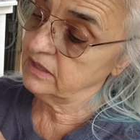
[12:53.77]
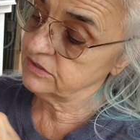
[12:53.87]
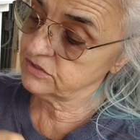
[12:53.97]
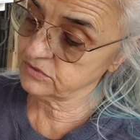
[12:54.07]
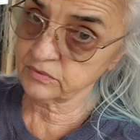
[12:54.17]

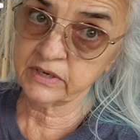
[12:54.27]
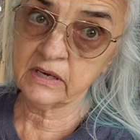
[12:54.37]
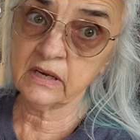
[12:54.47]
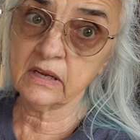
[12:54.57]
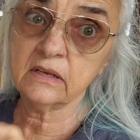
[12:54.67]

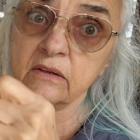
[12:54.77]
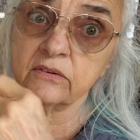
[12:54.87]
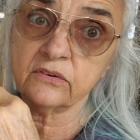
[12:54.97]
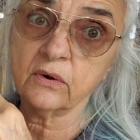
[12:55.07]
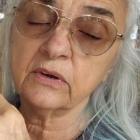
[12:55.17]
string and
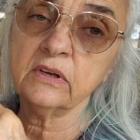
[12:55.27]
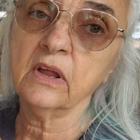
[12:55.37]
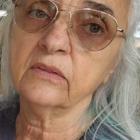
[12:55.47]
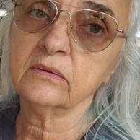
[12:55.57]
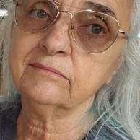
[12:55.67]
start
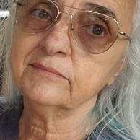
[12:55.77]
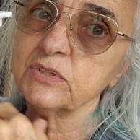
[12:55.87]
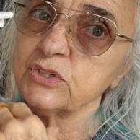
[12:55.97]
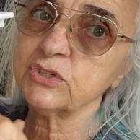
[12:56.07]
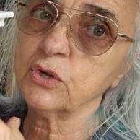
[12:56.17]
another.
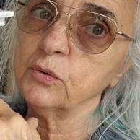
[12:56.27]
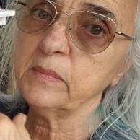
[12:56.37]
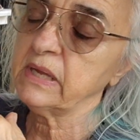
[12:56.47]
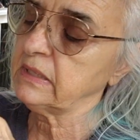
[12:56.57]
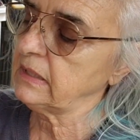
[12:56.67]
So
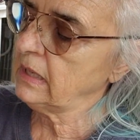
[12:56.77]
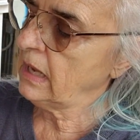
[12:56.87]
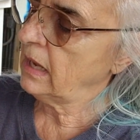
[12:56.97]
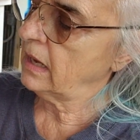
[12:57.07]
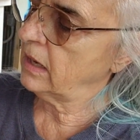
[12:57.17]
many.
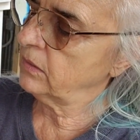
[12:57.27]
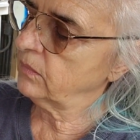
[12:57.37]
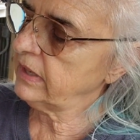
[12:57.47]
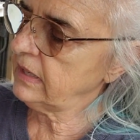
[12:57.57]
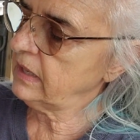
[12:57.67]

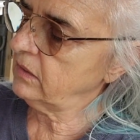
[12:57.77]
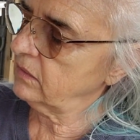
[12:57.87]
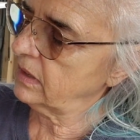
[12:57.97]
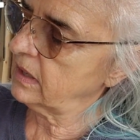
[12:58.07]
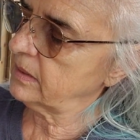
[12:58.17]
Right
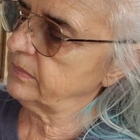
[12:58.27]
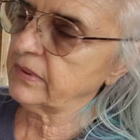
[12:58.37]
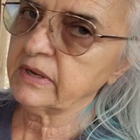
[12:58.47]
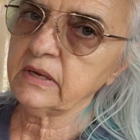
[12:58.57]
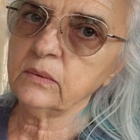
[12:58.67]
now I'm
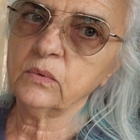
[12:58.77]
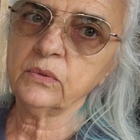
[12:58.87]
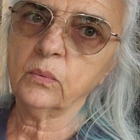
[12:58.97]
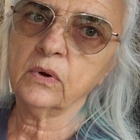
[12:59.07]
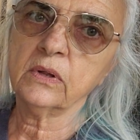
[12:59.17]
playing with
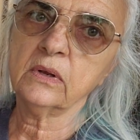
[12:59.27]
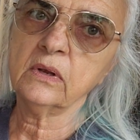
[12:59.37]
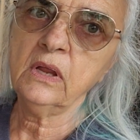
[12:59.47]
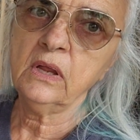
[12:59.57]
one